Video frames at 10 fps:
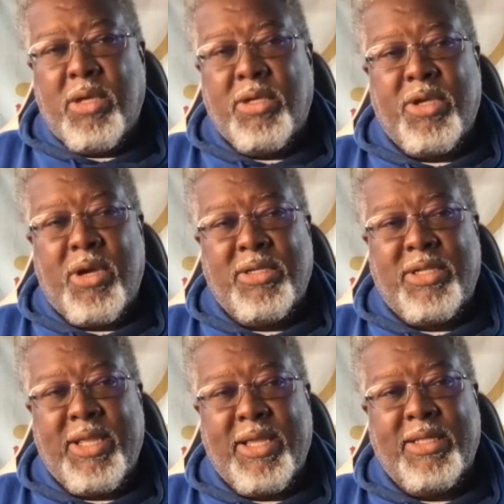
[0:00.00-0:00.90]
a S A R
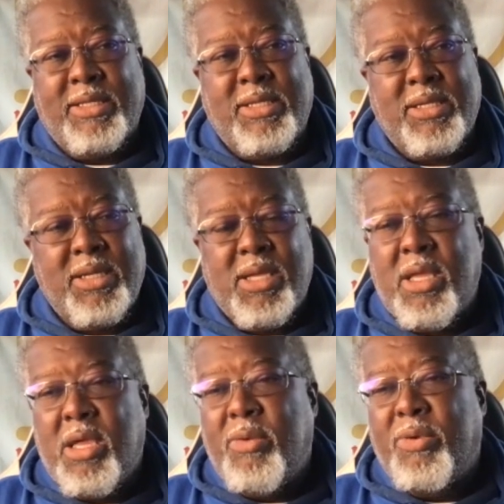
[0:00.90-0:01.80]
stance.
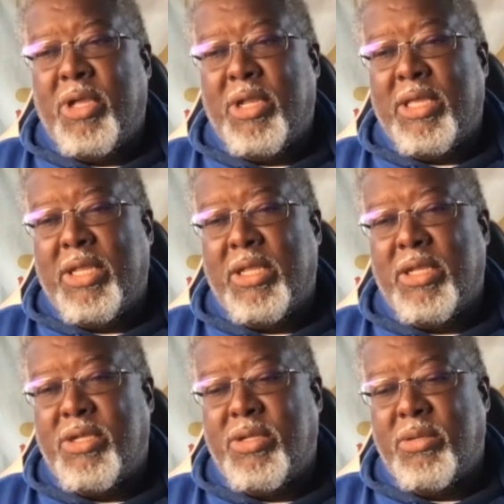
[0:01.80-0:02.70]
We're going to get
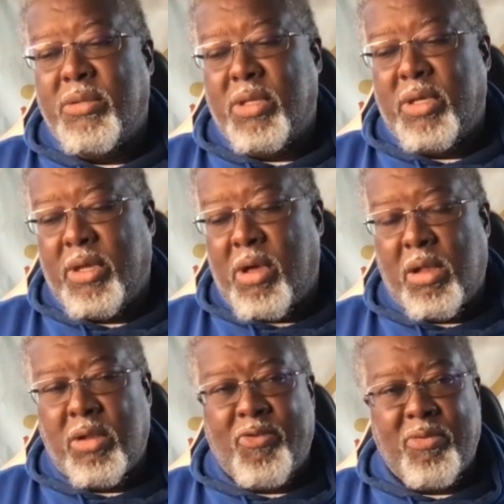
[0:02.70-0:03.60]
into the
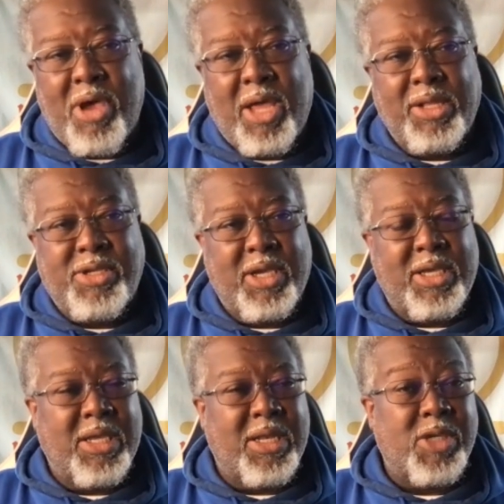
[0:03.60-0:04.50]
all-over body
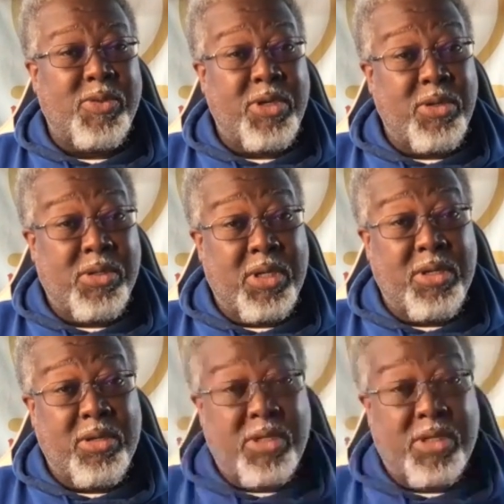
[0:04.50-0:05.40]
check-in as we usually
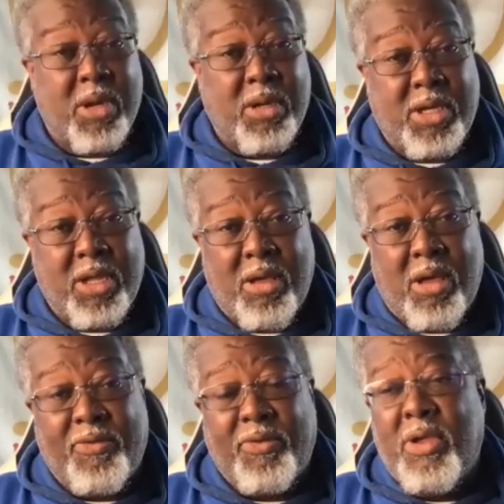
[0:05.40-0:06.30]
do to start the day
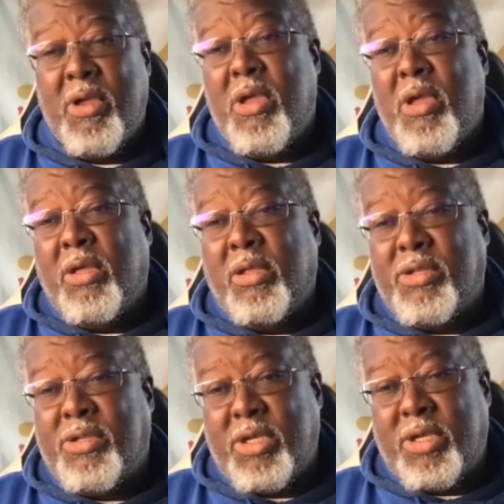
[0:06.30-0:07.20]
off.
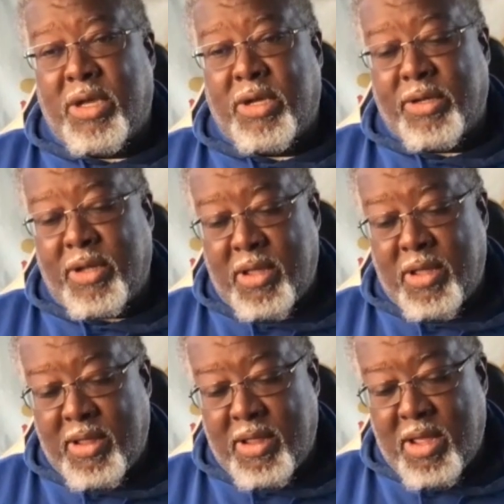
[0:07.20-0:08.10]
The Qigong,
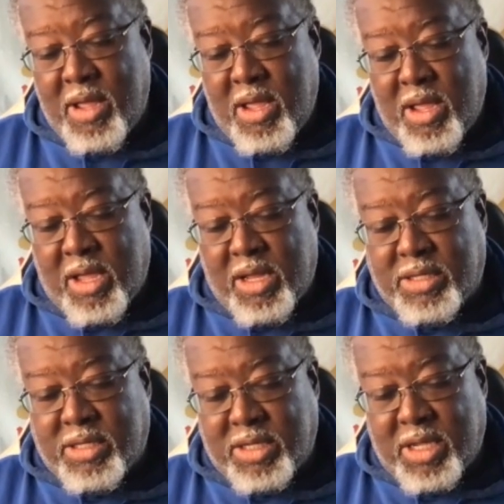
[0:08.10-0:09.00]

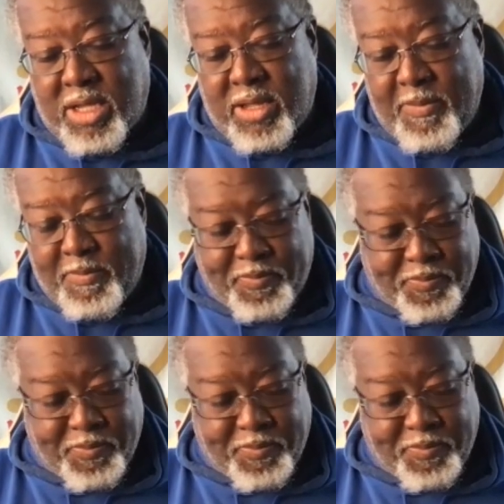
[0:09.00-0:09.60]
and today